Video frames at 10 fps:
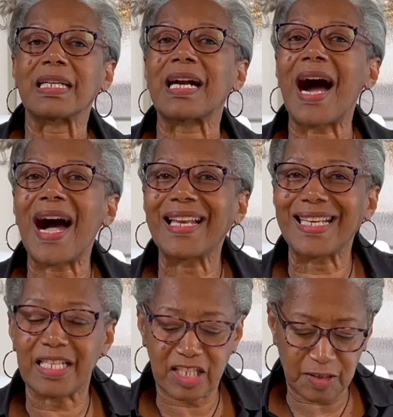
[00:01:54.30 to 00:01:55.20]
God
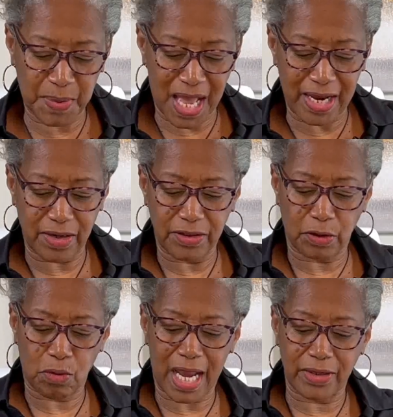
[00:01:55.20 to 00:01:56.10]
inspired the
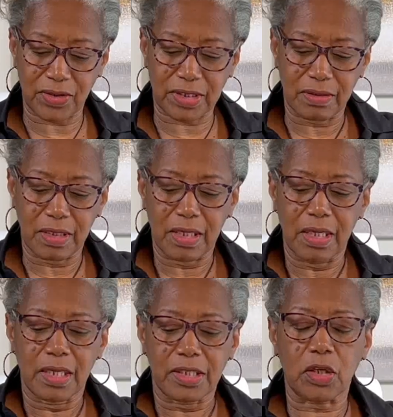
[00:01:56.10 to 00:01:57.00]
writers
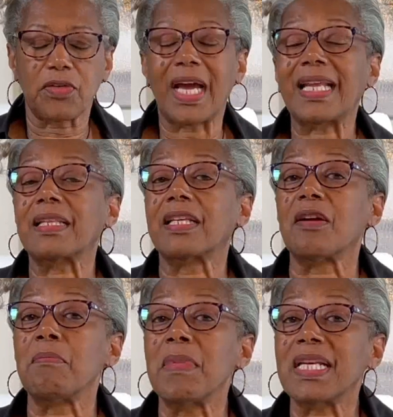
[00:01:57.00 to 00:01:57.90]
so that their
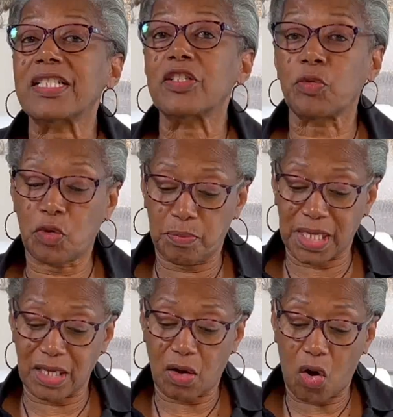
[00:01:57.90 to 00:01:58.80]
message would
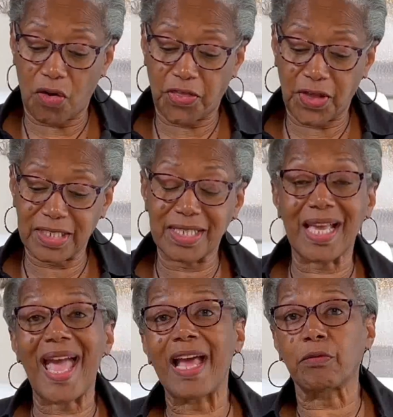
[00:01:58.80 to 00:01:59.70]
be authentic
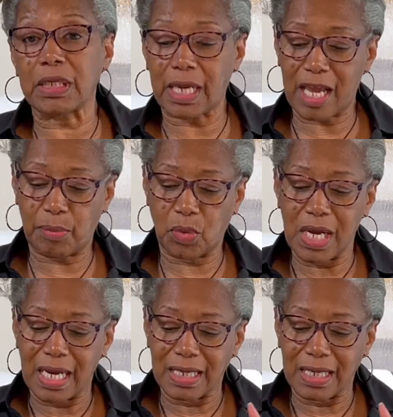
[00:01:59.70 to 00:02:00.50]
and reliable.